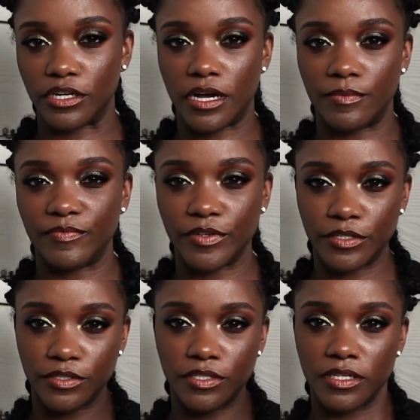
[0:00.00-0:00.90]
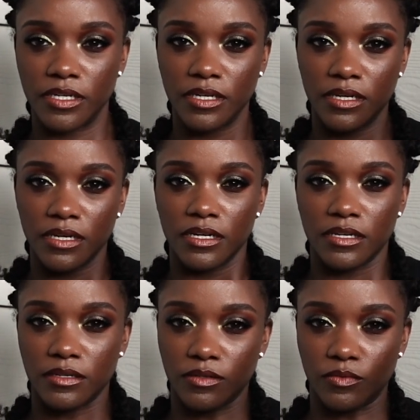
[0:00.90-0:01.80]
comfort
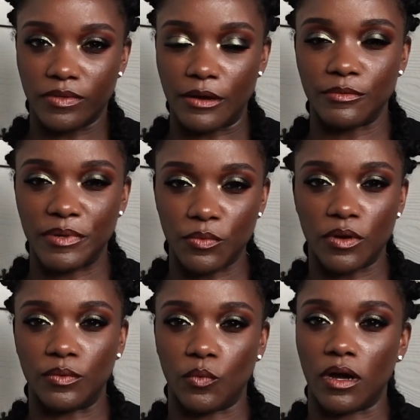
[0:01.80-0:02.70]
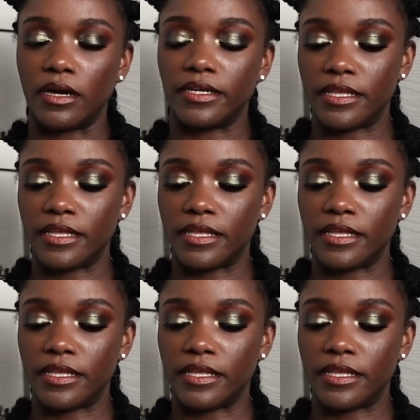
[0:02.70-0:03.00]
That would be one wand.